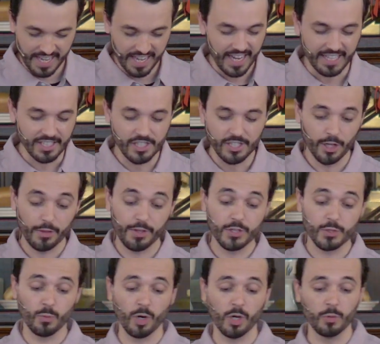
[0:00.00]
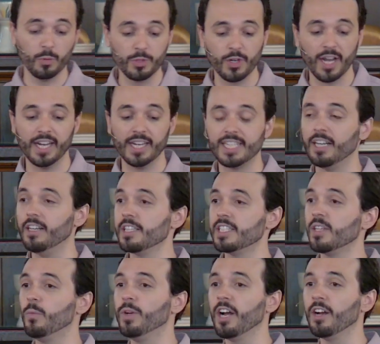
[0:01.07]
And still, this world will try to tell
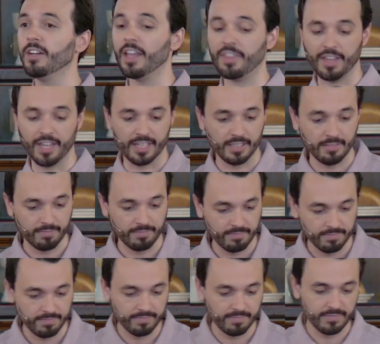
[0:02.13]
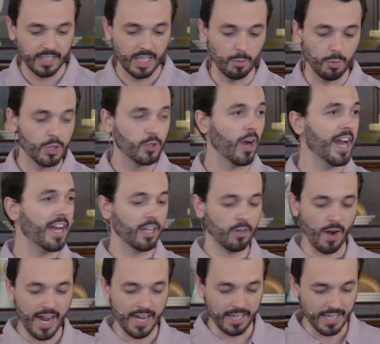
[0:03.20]
us that we are nothing. It will try to
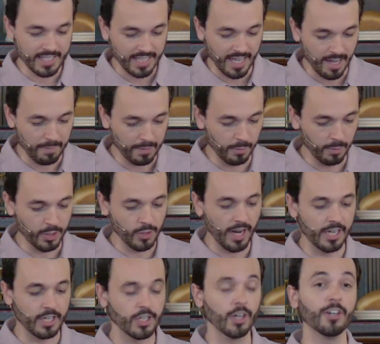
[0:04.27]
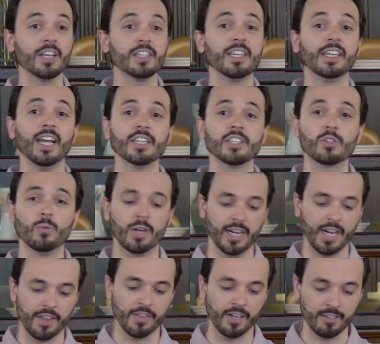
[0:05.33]
grind us up. It will try to turn us against one
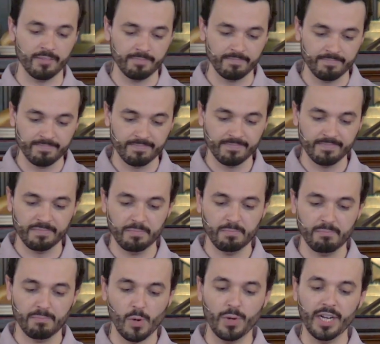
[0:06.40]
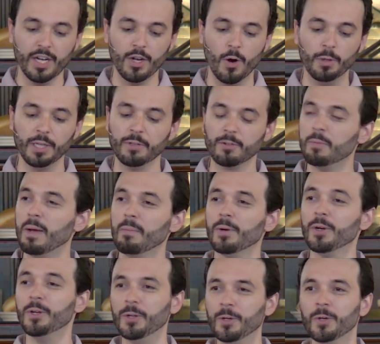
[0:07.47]
another. But we need only
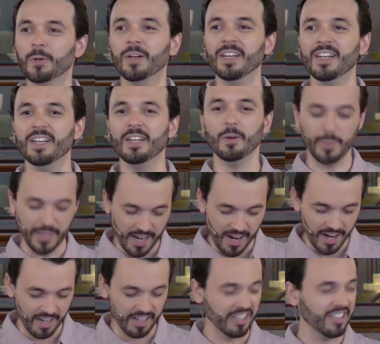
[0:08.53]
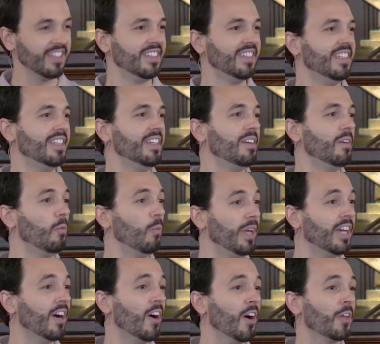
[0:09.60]
remember who we are.
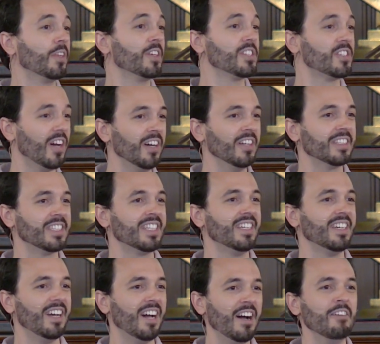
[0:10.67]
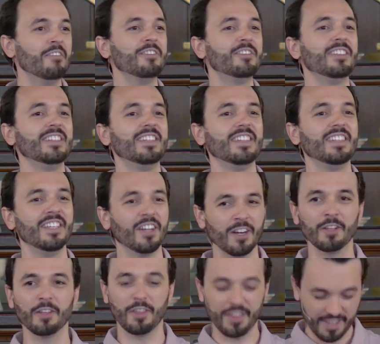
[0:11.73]
We are the salt of the
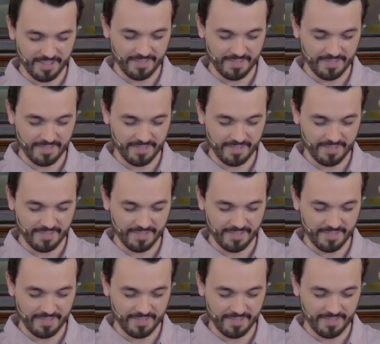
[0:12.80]
earth.